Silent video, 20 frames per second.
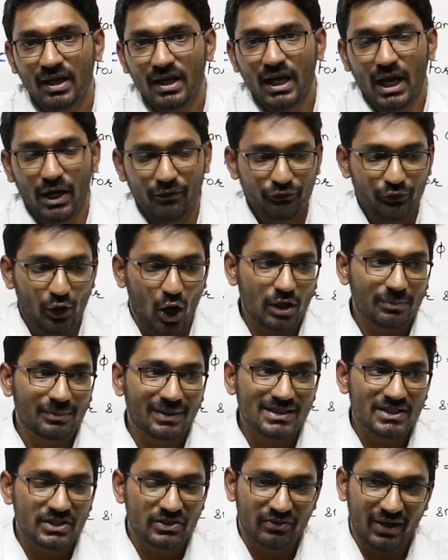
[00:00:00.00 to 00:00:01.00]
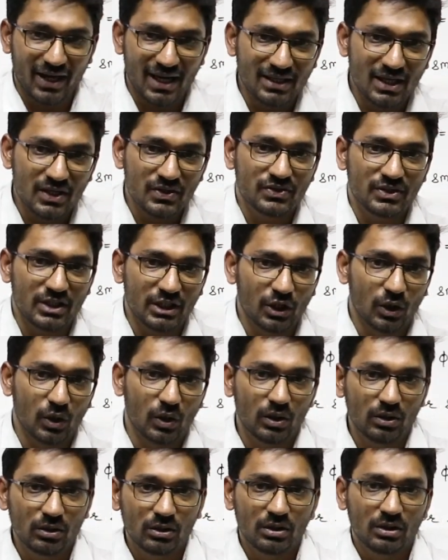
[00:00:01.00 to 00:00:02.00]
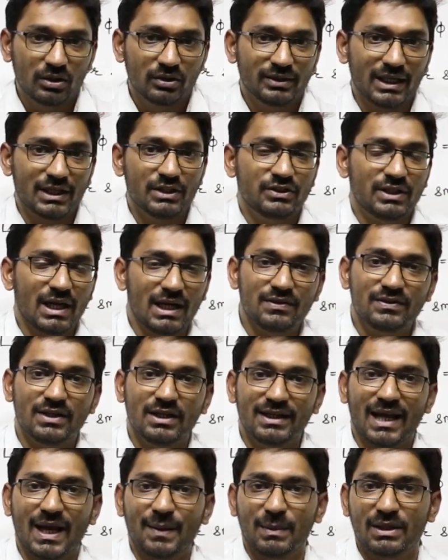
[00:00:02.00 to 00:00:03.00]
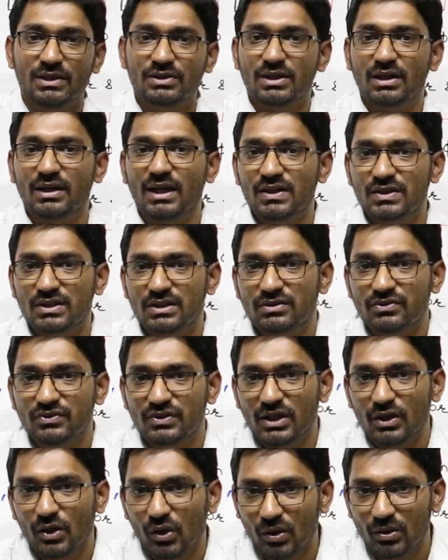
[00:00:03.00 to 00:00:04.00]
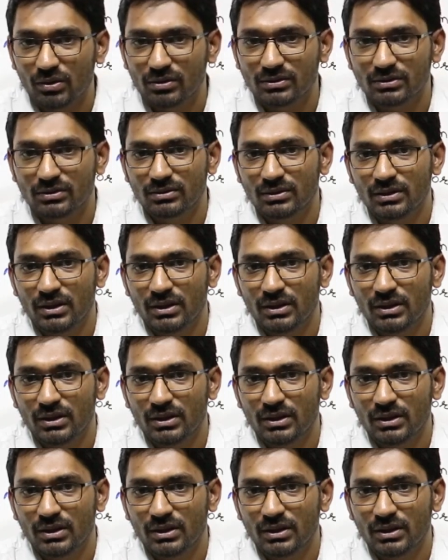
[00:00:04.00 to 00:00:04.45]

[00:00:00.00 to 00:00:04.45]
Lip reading: If normal strain is 0, then change in dimension is 0.